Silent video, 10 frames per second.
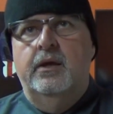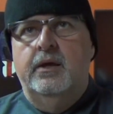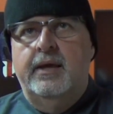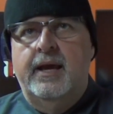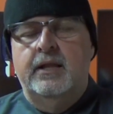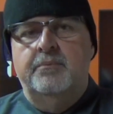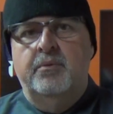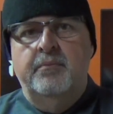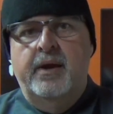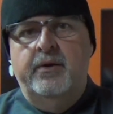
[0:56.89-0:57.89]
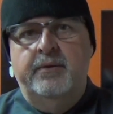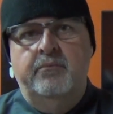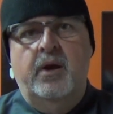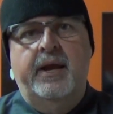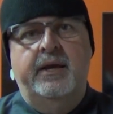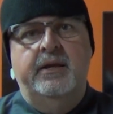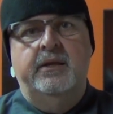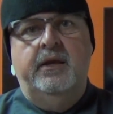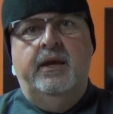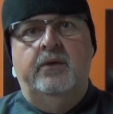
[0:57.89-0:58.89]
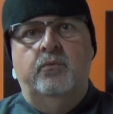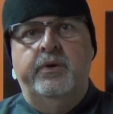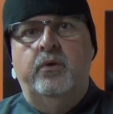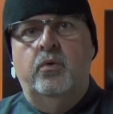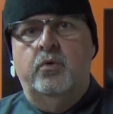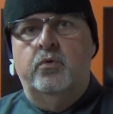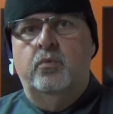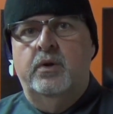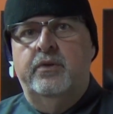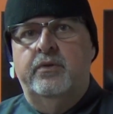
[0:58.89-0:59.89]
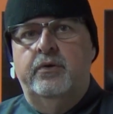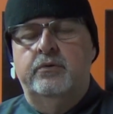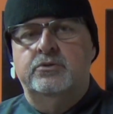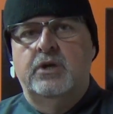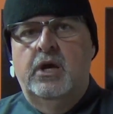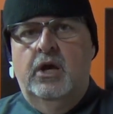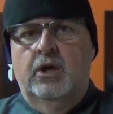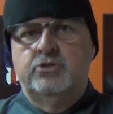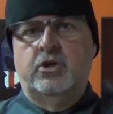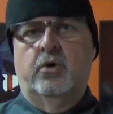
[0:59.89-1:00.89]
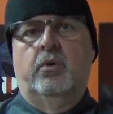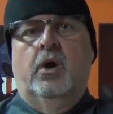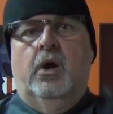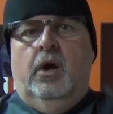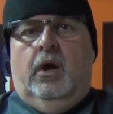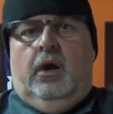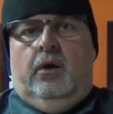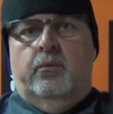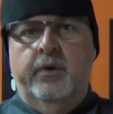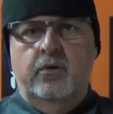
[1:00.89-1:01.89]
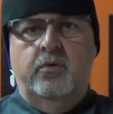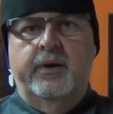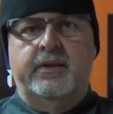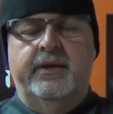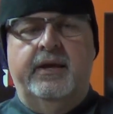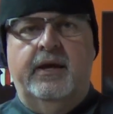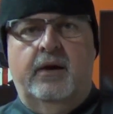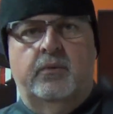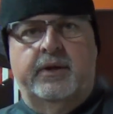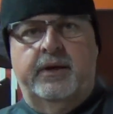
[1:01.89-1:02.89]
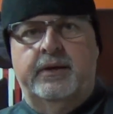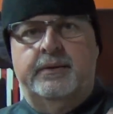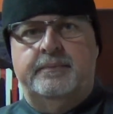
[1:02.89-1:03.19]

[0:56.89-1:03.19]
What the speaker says: caliper mounting bracket, and we ordered one of those. So real quickly, I want to